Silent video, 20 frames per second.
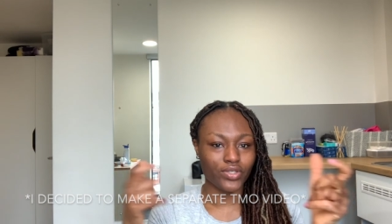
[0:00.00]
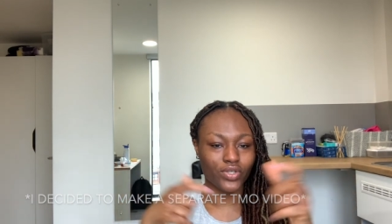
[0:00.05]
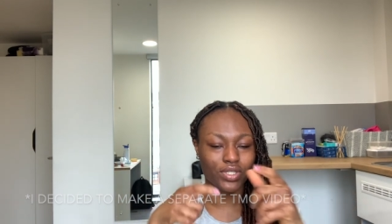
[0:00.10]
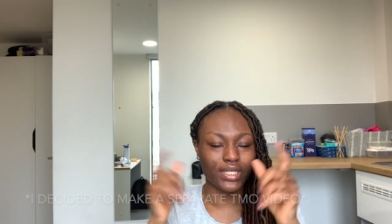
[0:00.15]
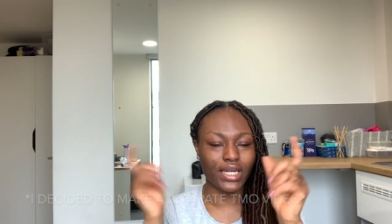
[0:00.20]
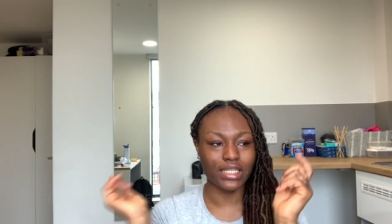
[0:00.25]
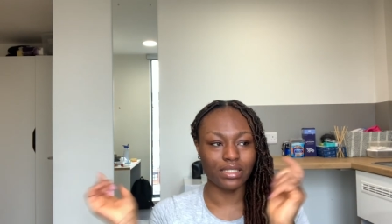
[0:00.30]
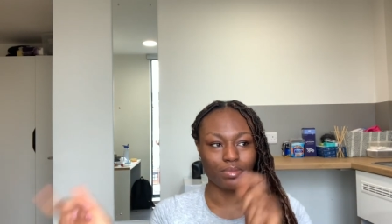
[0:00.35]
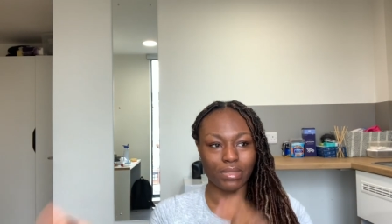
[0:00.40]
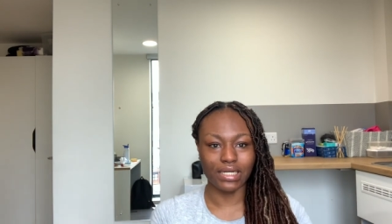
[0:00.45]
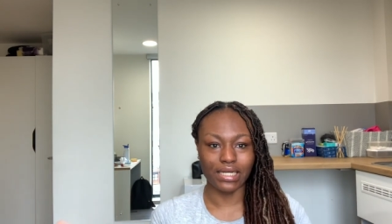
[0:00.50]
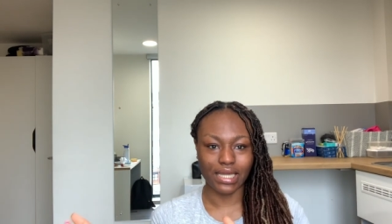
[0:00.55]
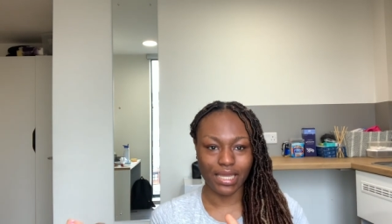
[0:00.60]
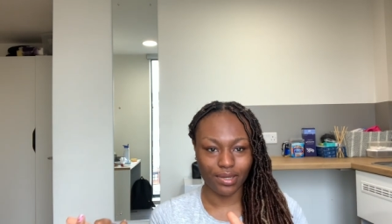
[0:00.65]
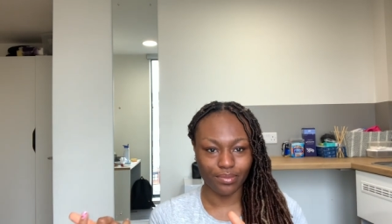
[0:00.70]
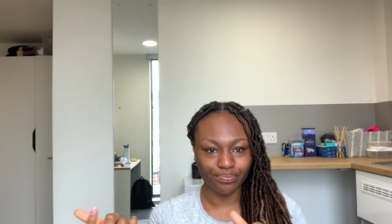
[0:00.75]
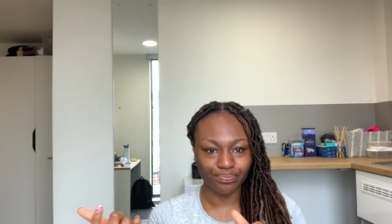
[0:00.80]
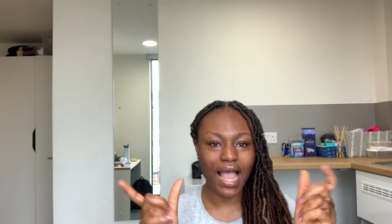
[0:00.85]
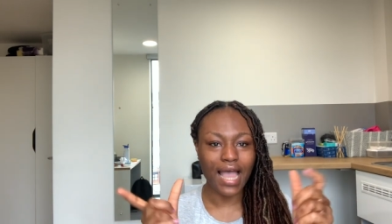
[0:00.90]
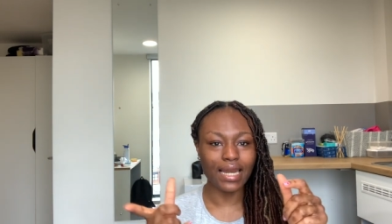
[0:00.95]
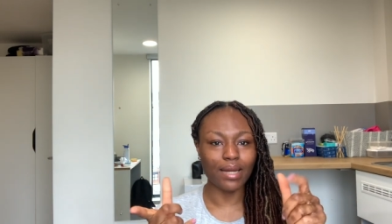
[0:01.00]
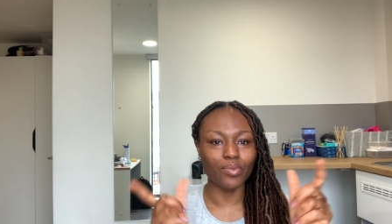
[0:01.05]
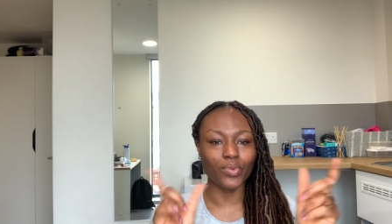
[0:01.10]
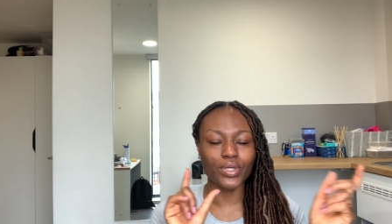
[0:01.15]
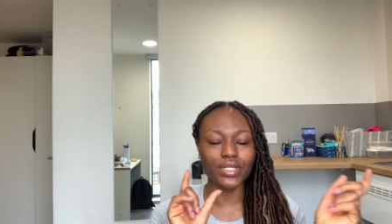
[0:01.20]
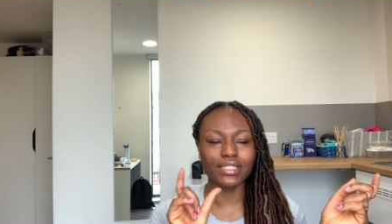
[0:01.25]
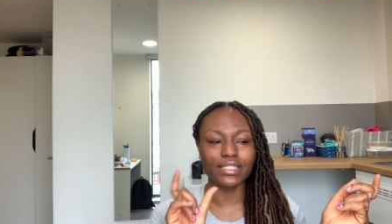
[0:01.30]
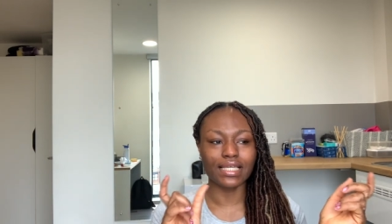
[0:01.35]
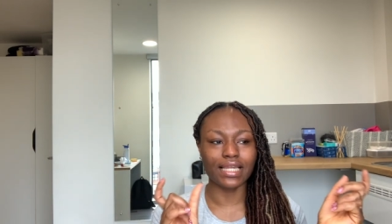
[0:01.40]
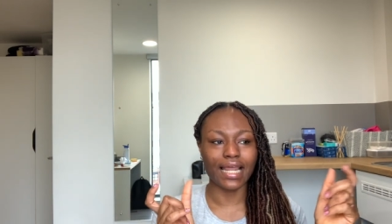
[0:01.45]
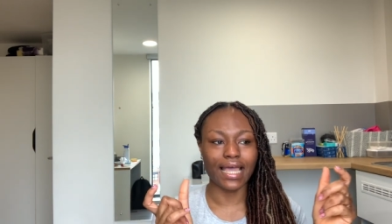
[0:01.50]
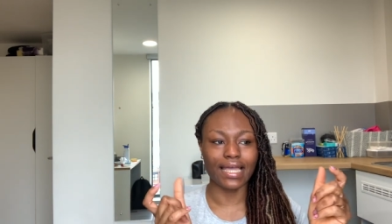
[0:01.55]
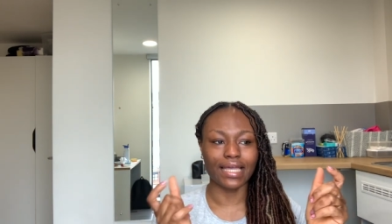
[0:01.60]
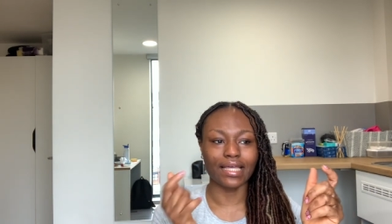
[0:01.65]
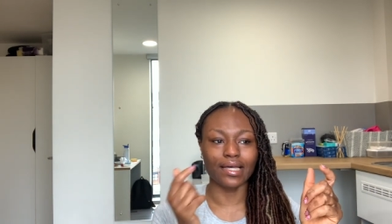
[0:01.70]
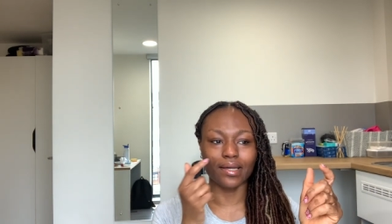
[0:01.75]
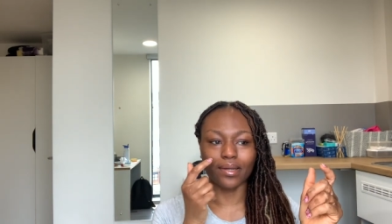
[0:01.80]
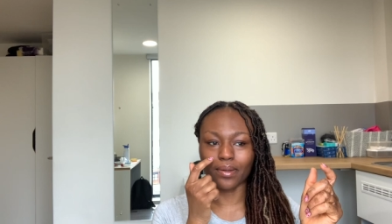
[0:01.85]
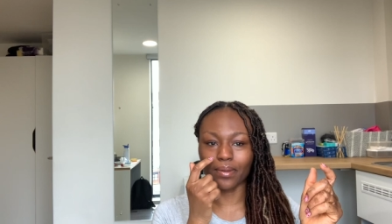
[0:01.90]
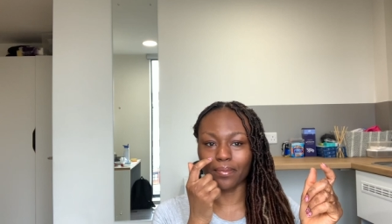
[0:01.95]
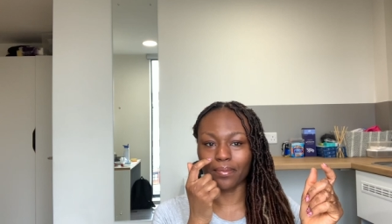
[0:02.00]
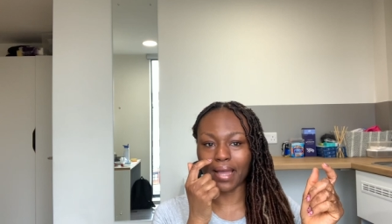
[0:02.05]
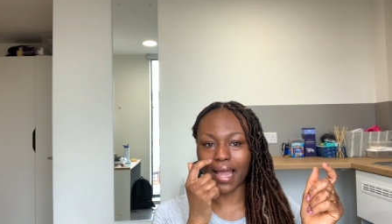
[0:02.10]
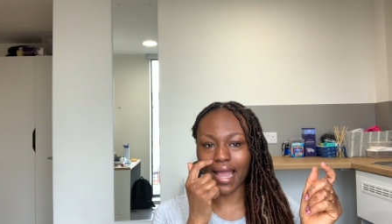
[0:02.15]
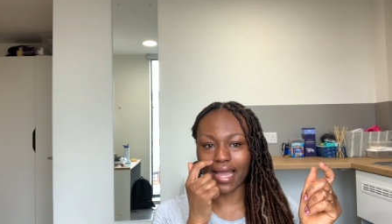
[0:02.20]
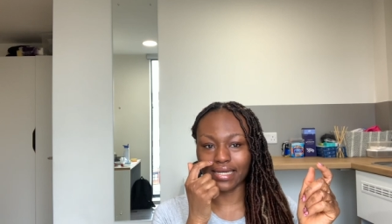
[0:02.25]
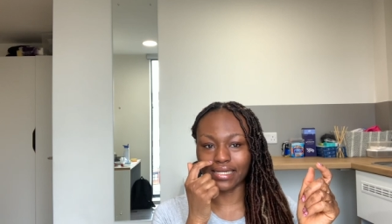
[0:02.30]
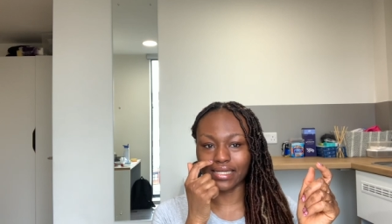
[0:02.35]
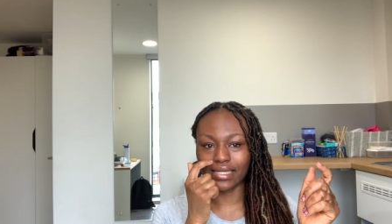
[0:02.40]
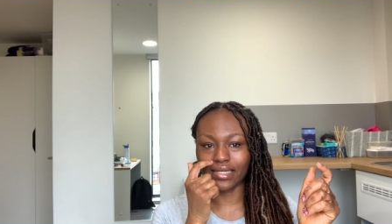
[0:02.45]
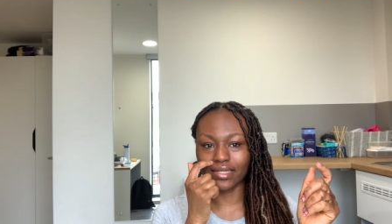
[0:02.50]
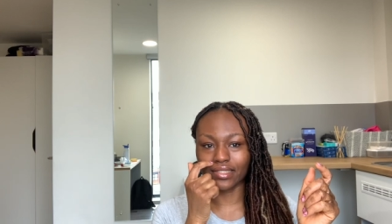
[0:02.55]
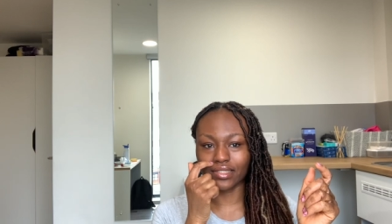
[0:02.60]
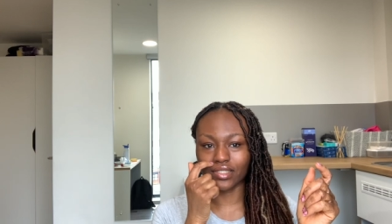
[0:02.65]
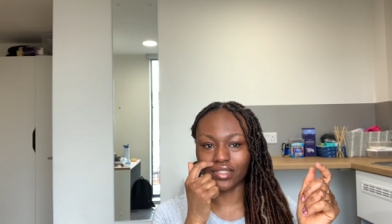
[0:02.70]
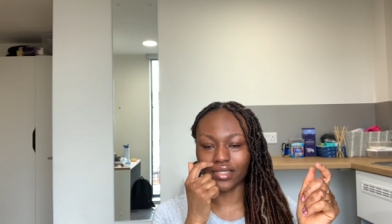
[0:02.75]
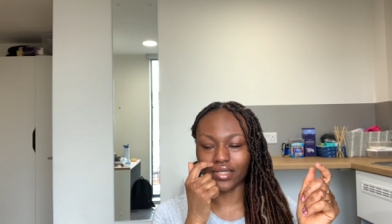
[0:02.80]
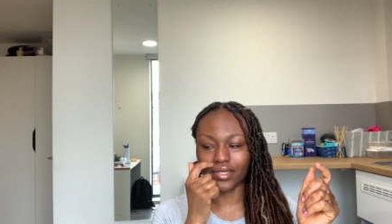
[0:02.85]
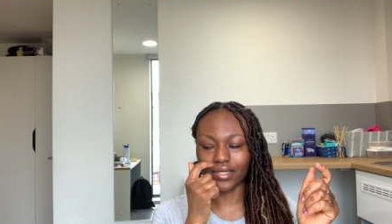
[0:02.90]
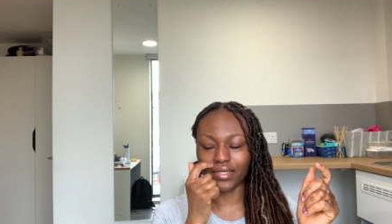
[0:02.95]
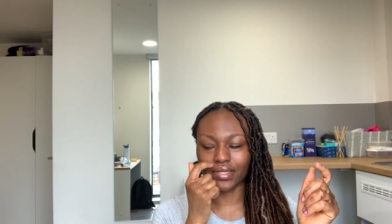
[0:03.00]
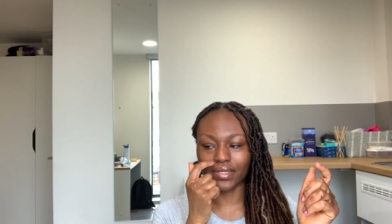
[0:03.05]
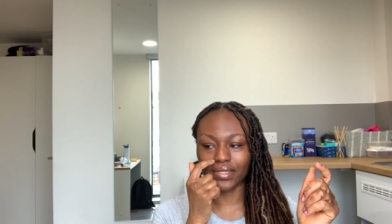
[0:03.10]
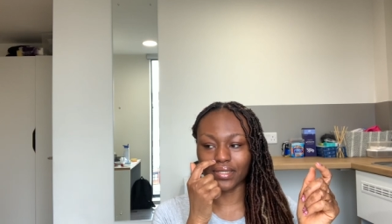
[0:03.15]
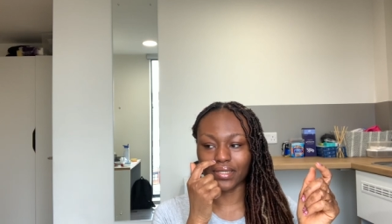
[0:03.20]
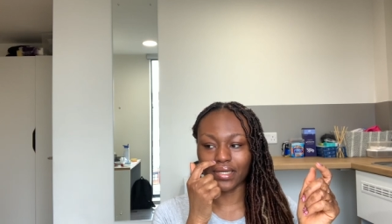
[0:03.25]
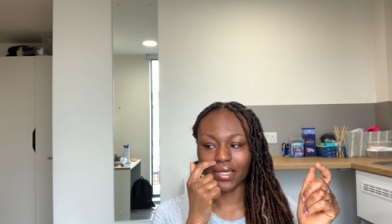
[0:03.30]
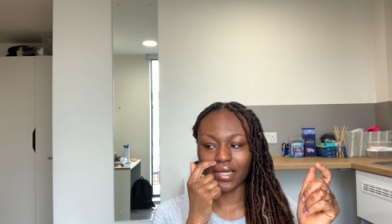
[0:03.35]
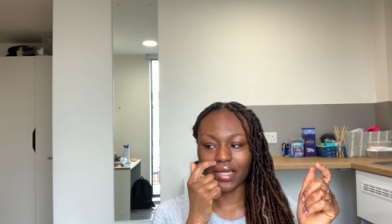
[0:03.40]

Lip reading: So today's Monday, and I'm going to like add it to,